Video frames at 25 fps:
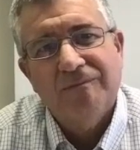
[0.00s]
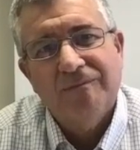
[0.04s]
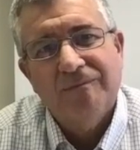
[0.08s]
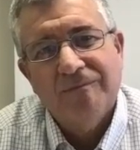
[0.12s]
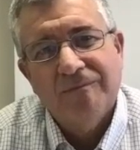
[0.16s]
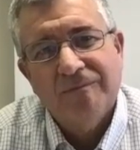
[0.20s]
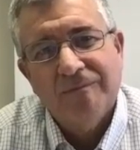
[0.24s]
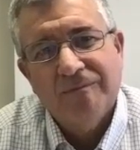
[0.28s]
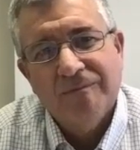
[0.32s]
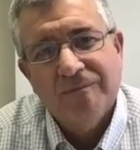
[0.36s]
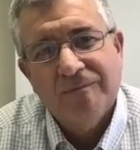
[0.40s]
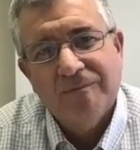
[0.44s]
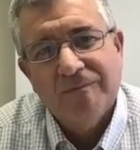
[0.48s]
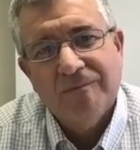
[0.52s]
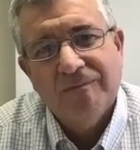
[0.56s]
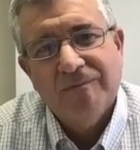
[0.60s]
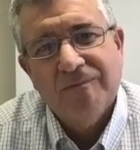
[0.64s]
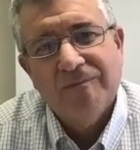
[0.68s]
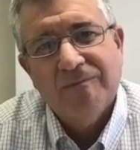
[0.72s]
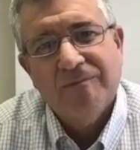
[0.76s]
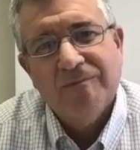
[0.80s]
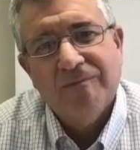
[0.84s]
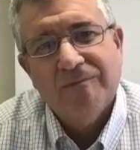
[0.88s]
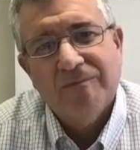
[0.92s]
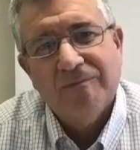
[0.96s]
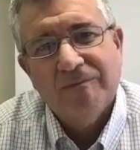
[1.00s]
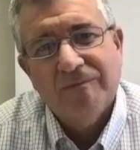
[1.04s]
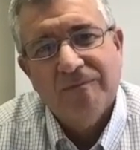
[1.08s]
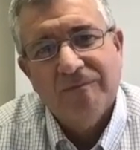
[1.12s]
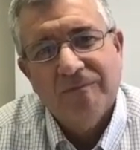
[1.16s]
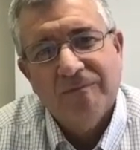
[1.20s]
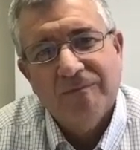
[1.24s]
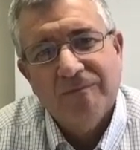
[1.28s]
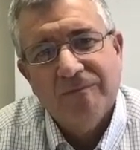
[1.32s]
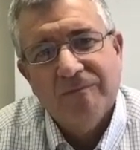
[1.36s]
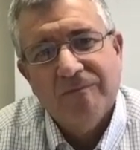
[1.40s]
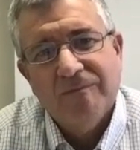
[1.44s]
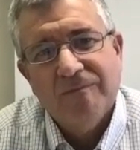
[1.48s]

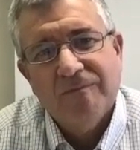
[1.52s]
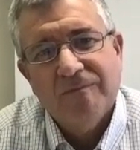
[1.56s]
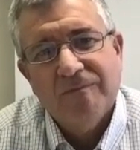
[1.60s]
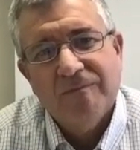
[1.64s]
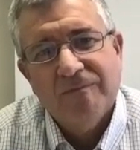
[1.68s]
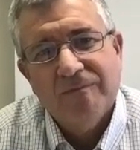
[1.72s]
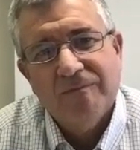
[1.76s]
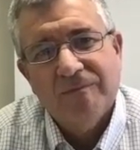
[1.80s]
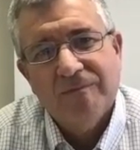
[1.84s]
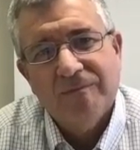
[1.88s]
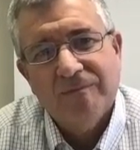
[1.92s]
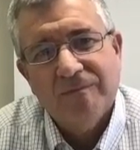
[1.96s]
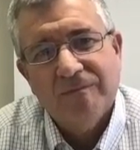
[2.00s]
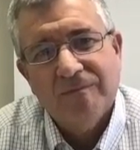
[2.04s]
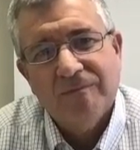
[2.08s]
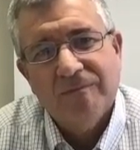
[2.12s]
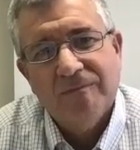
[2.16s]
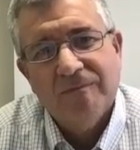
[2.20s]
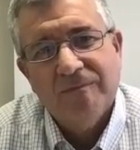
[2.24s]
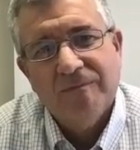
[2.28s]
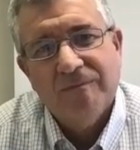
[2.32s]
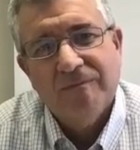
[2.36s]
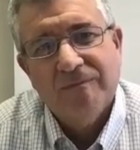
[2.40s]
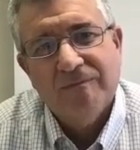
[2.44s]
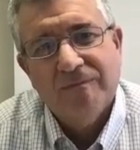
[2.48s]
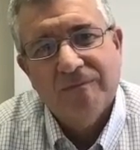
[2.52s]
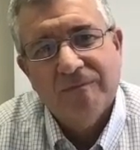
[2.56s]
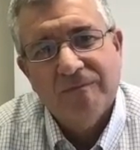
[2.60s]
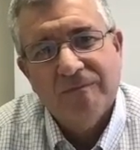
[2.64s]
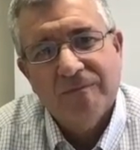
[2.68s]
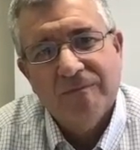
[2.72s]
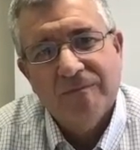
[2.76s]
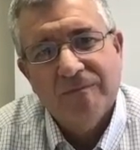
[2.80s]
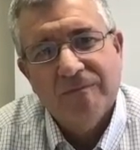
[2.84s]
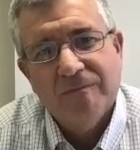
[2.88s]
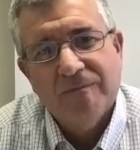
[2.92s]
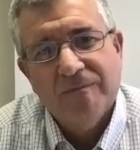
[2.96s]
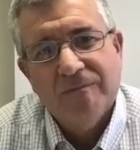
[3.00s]

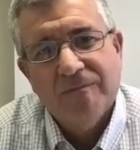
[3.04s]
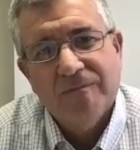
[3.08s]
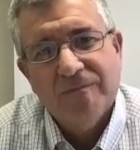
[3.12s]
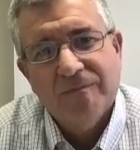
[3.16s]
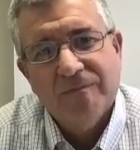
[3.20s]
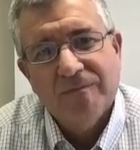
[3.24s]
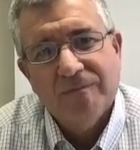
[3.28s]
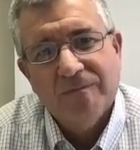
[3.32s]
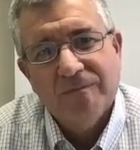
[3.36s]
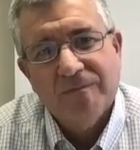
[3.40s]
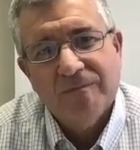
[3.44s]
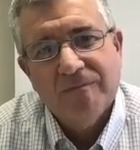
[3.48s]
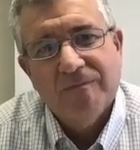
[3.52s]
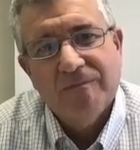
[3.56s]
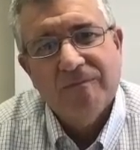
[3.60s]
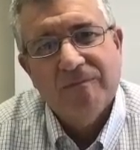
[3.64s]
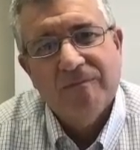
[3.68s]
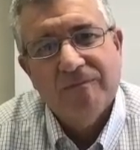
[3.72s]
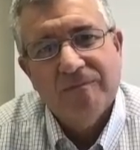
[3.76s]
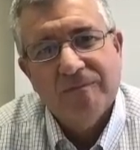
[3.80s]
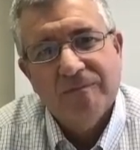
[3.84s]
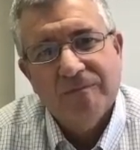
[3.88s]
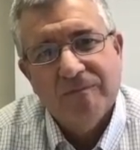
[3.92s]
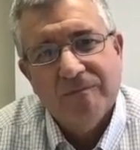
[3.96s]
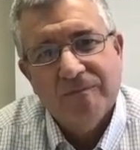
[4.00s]
[no speech]